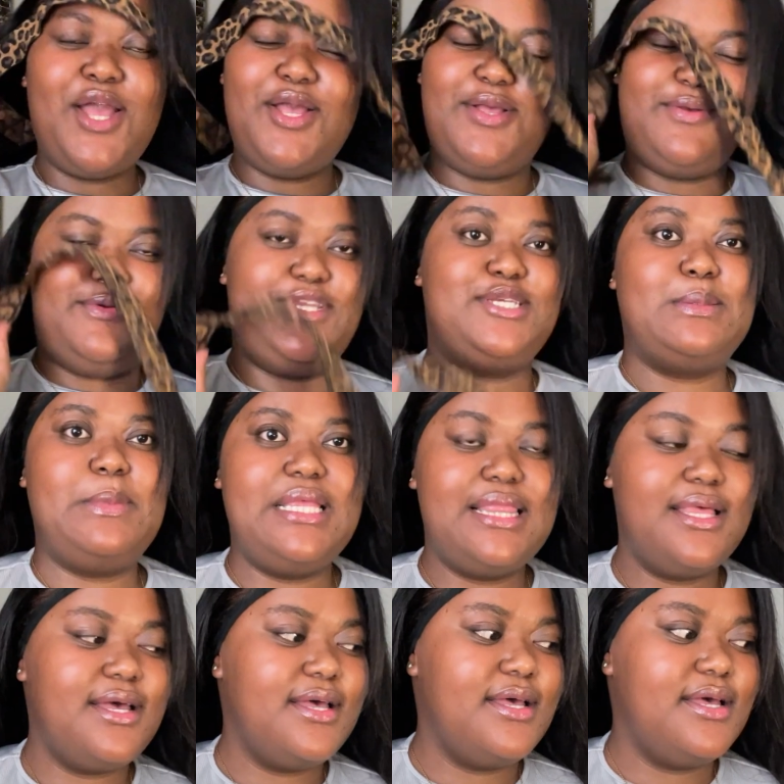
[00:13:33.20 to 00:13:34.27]
Wish me
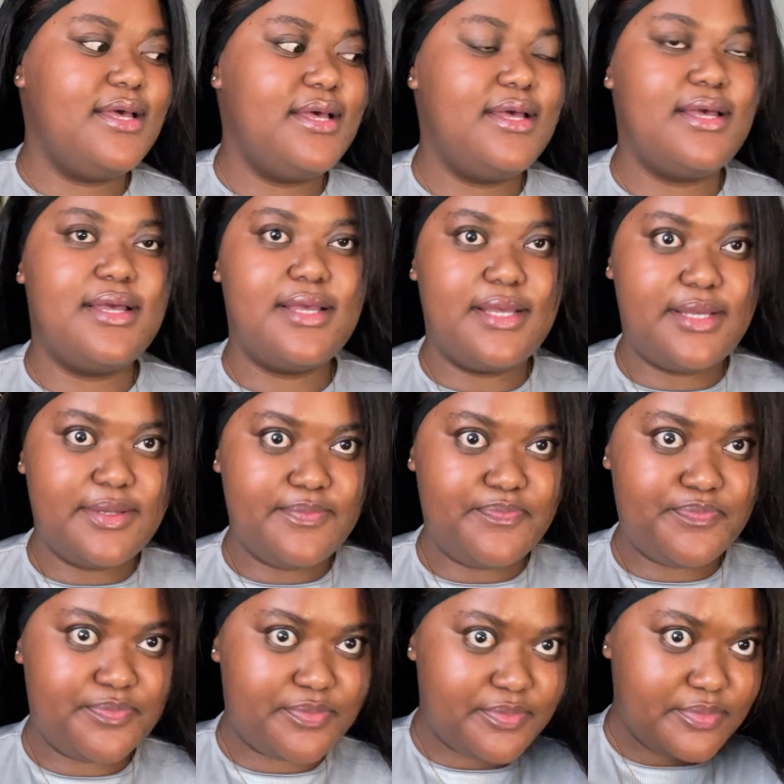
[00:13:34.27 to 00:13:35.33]
luck.
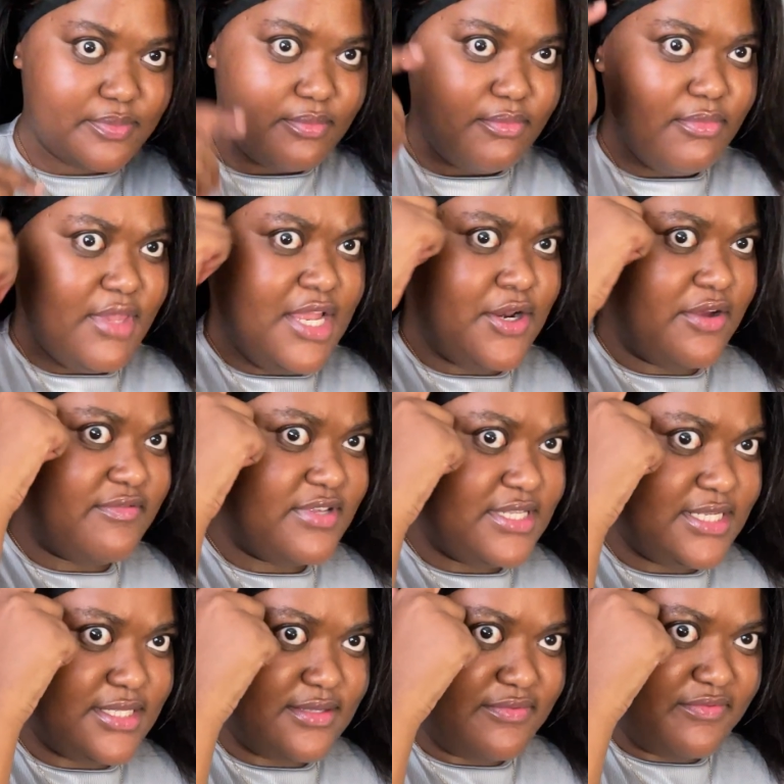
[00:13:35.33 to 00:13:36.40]
And obviously
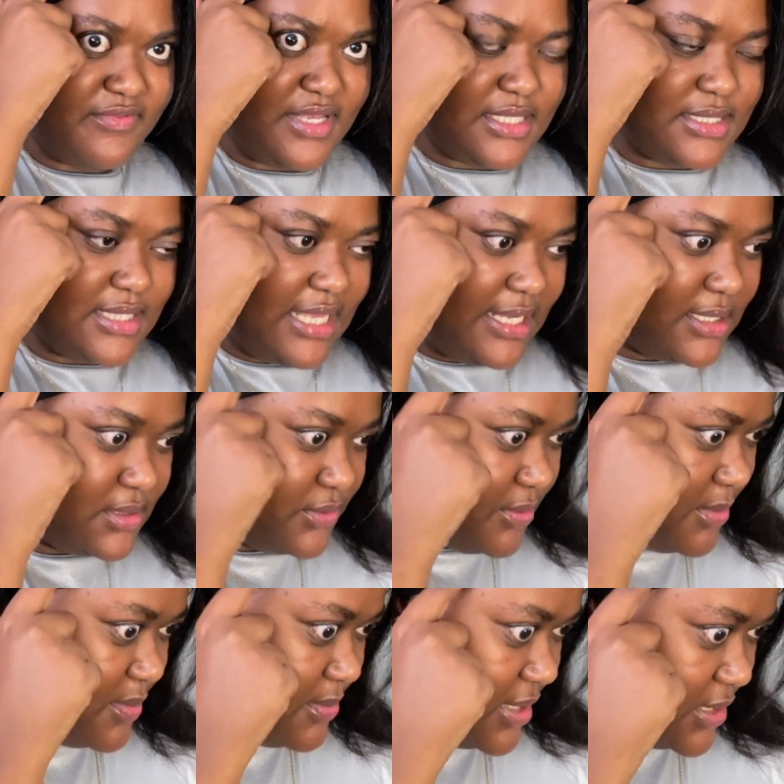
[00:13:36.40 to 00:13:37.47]
to fix that,
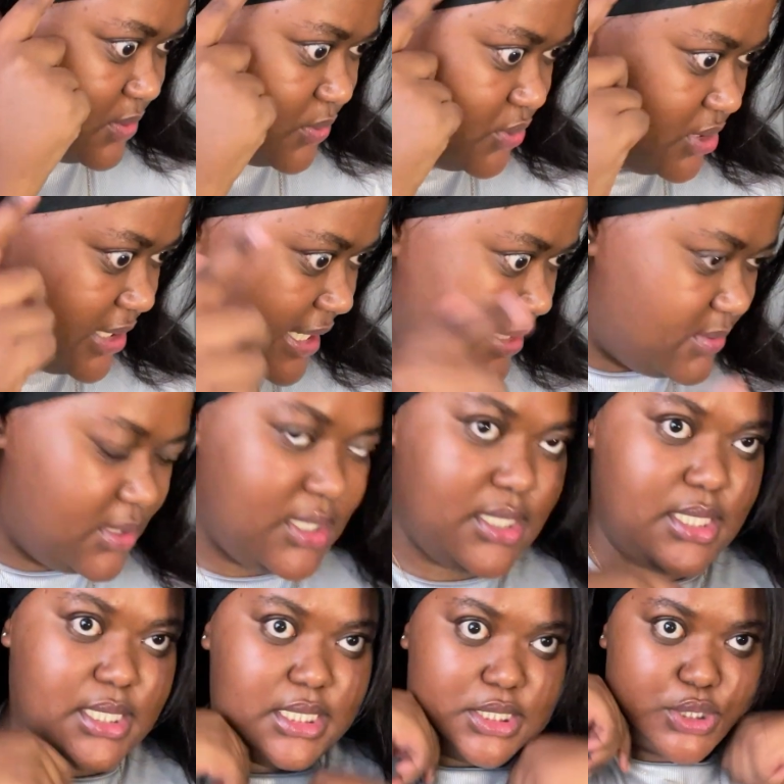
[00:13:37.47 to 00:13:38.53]
remember I told you guys are gonna
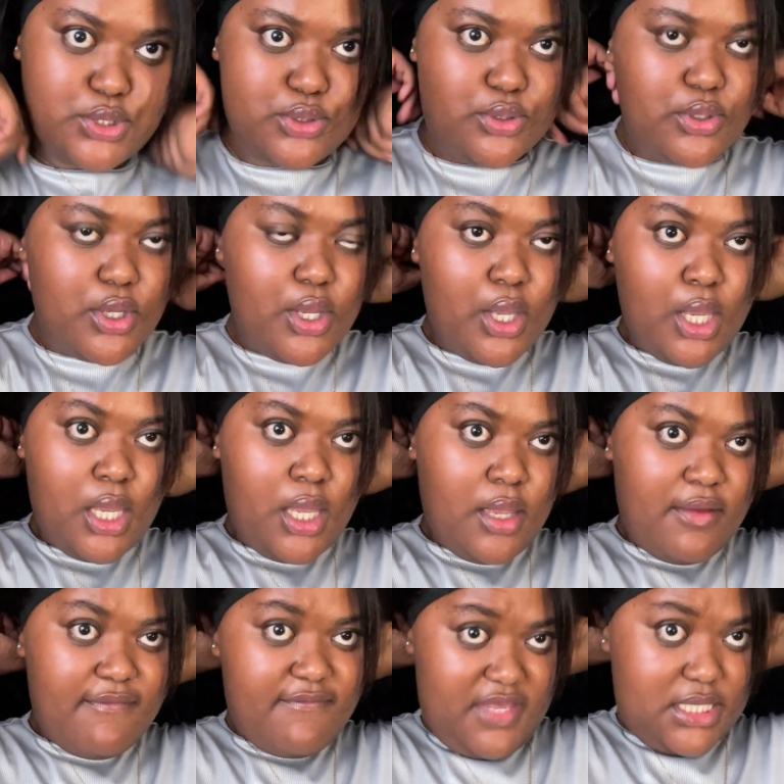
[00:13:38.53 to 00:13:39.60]
need to
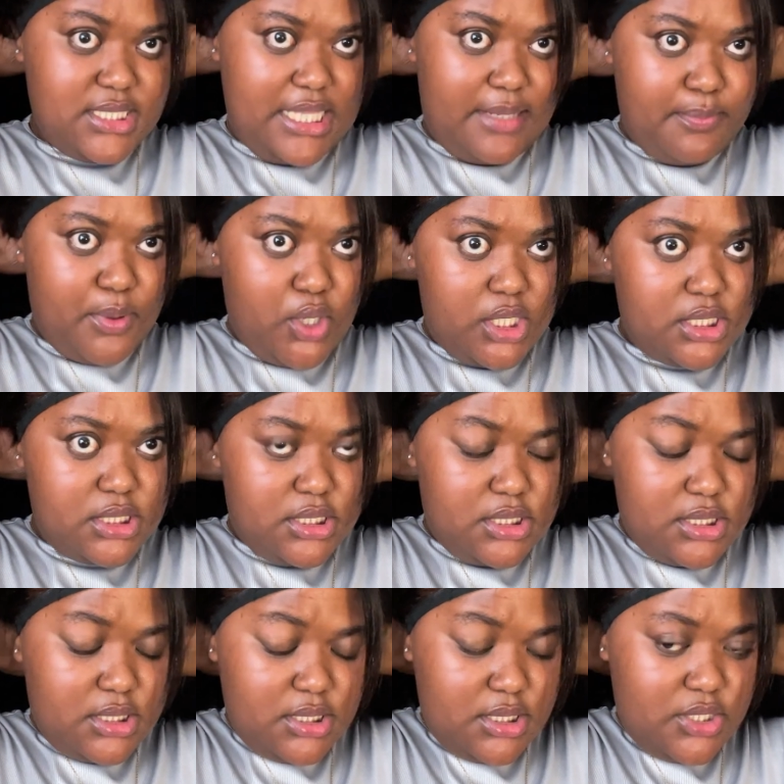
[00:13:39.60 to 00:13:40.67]
fix that part,
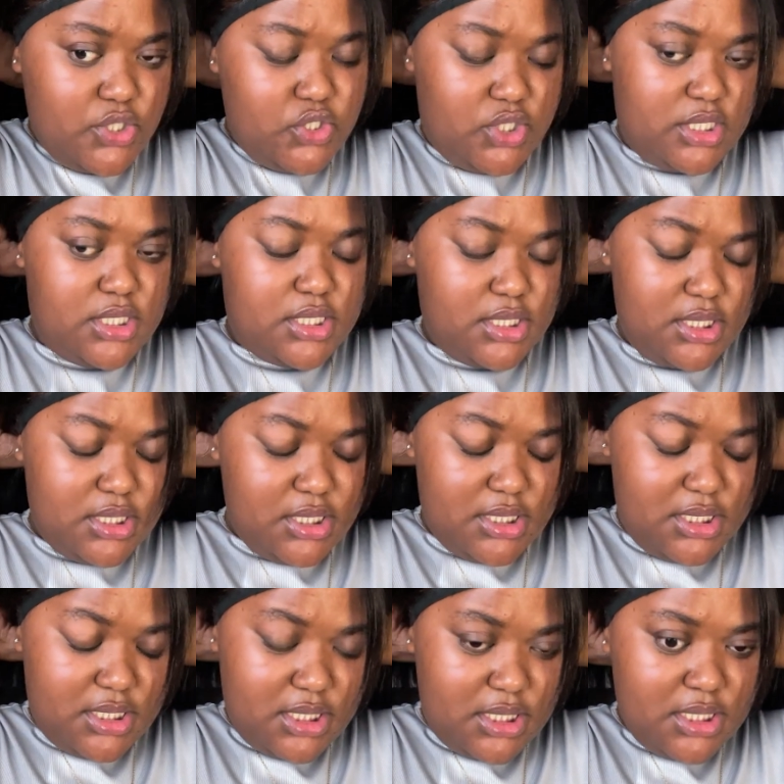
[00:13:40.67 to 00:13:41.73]
because
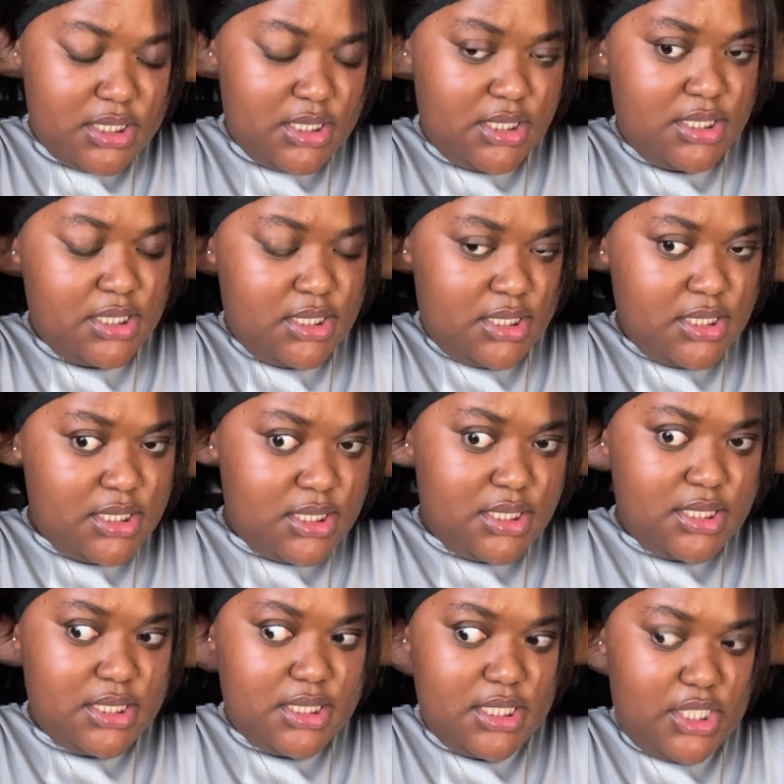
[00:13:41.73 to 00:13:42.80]

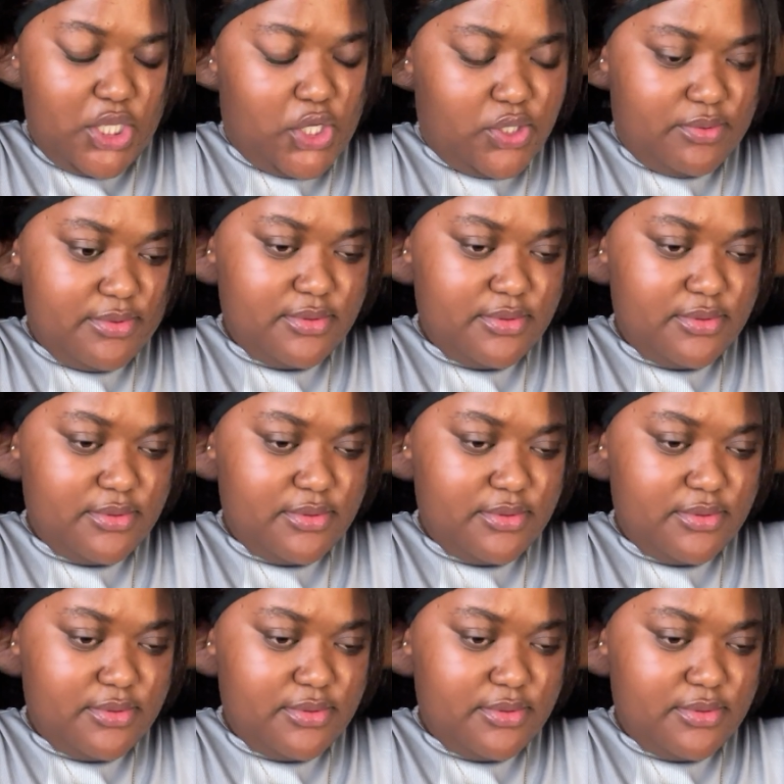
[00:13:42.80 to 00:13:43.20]
yeah.